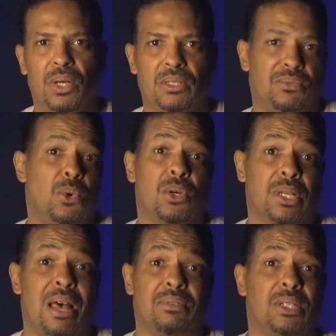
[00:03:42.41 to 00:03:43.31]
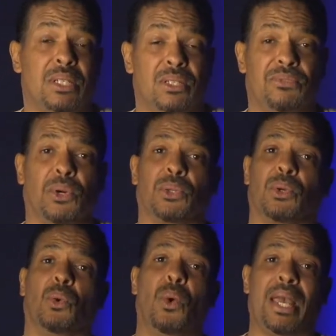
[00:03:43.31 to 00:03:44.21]
And of course, obviously, the
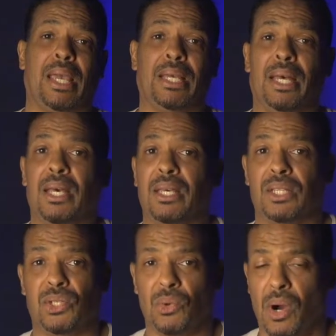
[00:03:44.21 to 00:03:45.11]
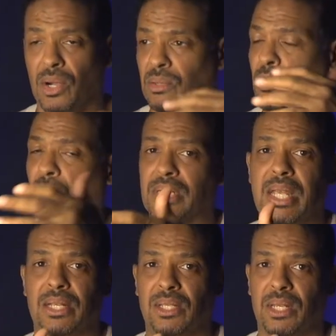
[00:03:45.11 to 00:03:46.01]
further away that you are, the more
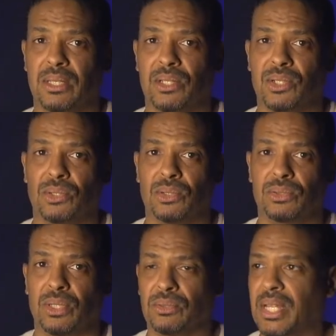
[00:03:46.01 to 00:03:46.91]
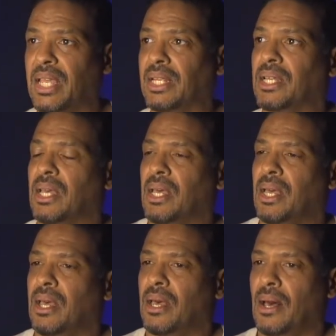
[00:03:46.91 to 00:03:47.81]
intensity that you'll need.
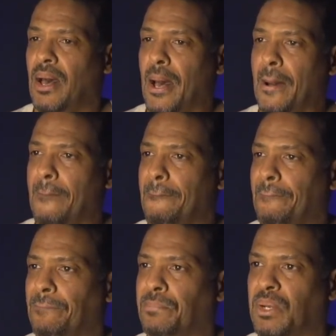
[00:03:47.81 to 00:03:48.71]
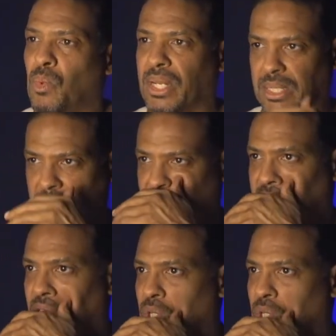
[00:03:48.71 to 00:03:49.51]
But what it tends to